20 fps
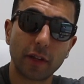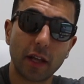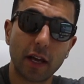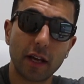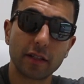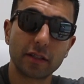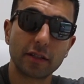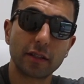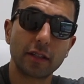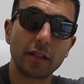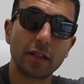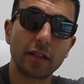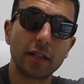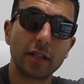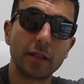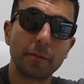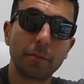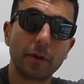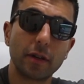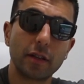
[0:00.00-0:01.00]
last year,
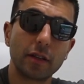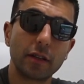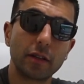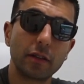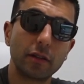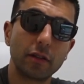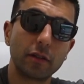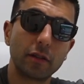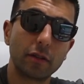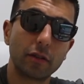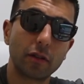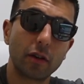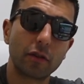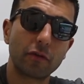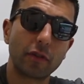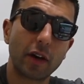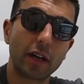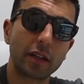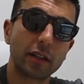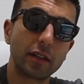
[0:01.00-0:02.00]
he beat
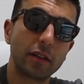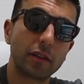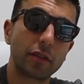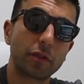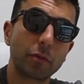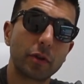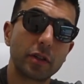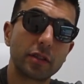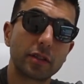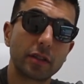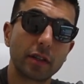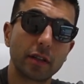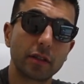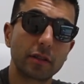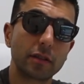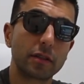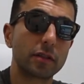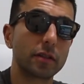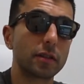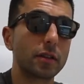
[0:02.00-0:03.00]
Novak in 3
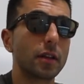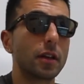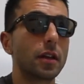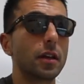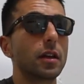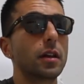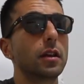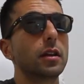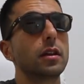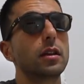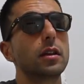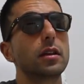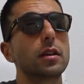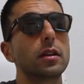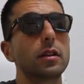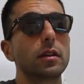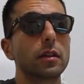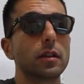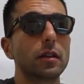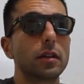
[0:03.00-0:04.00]
sets
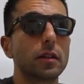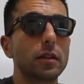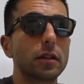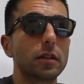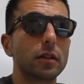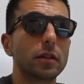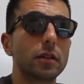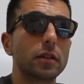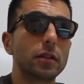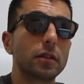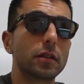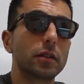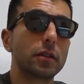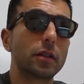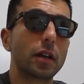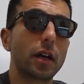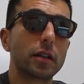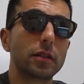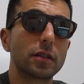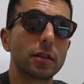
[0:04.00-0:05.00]
in the
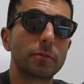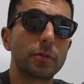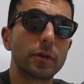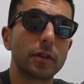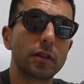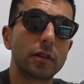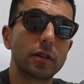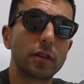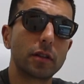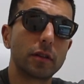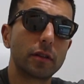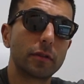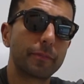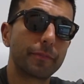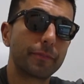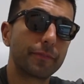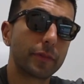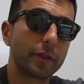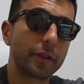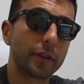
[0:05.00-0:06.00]
ATP
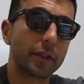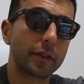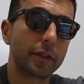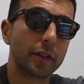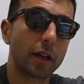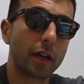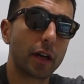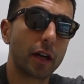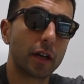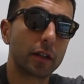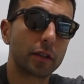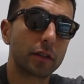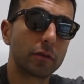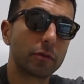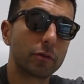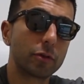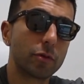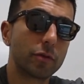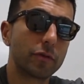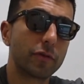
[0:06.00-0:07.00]

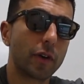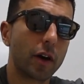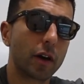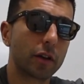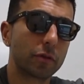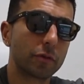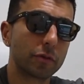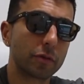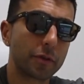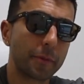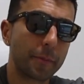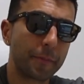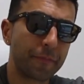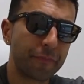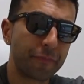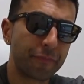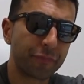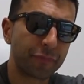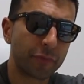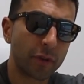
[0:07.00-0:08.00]
Tour Finals.
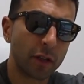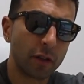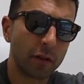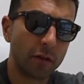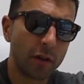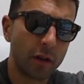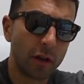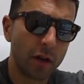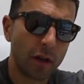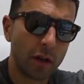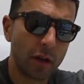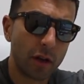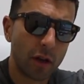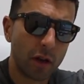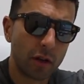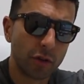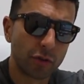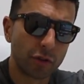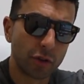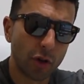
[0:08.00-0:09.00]

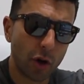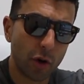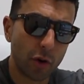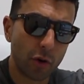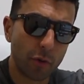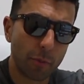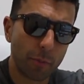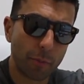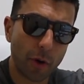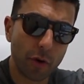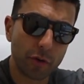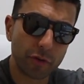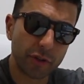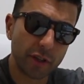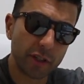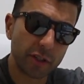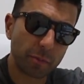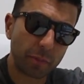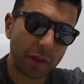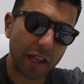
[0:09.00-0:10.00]
So both
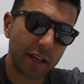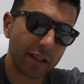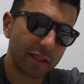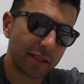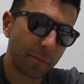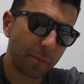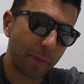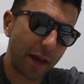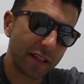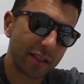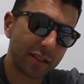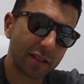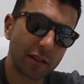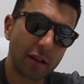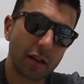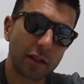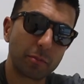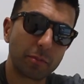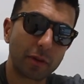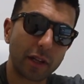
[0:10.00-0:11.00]
these players are
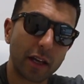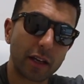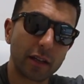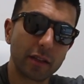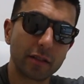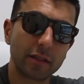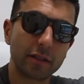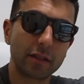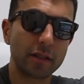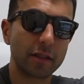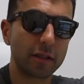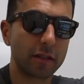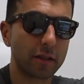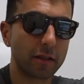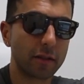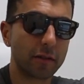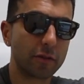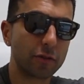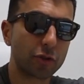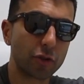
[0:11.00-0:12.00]
baseline players.
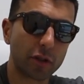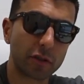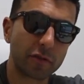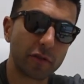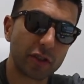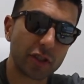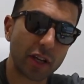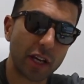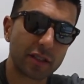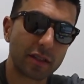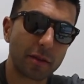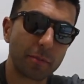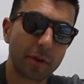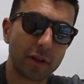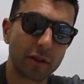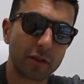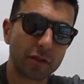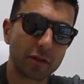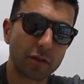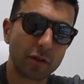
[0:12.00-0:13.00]
Djokovic has the
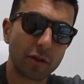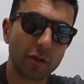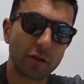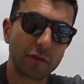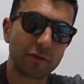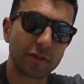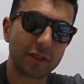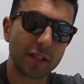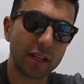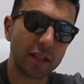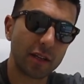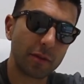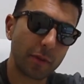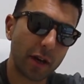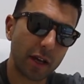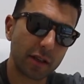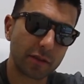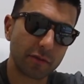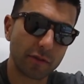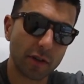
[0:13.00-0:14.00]
better serve, Thiem
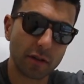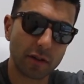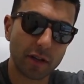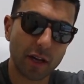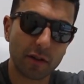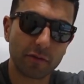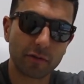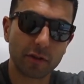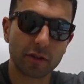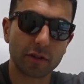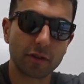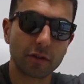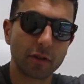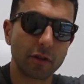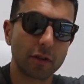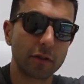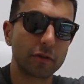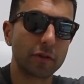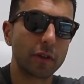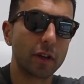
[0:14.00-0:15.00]
has a very average
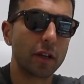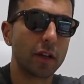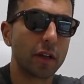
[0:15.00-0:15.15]
serve.